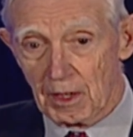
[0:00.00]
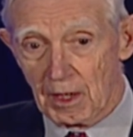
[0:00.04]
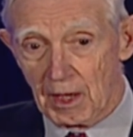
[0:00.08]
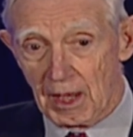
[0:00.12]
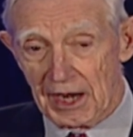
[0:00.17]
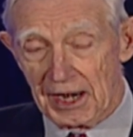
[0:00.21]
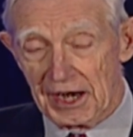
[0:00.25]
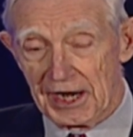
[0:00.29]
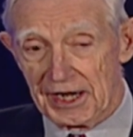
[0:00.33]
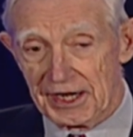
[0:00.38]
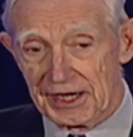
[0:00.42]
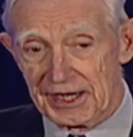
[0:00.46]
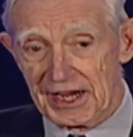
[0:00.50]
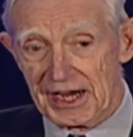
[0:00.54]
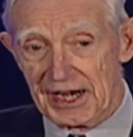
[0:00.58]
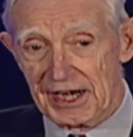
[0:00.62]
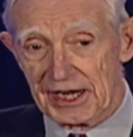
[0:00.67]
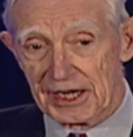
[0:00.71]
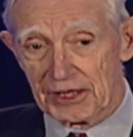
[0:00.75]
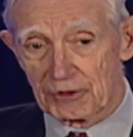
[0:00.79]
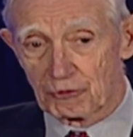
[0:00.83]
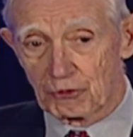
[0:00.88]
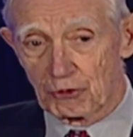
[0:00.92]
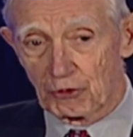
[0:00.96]
And indeed,
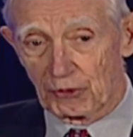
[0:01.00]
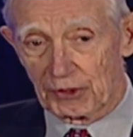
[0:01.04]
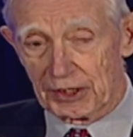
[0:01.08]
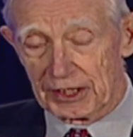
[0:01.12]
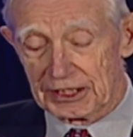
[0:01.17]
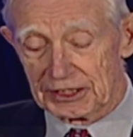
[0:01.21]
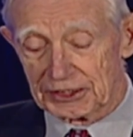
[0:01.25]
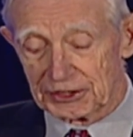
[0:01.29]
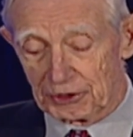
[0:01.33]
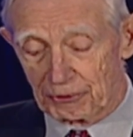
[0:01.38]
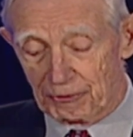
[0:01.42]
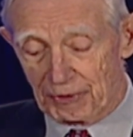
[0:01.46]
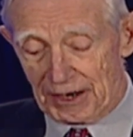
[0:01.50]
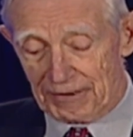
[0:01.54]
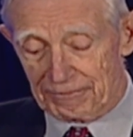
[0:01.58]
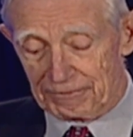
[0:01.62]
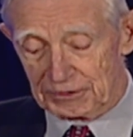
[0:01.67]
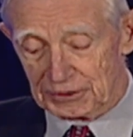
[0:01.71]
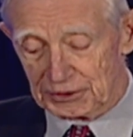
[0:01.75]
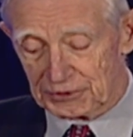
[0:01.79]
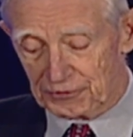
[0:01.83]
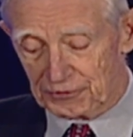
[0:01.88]
it truly is a reference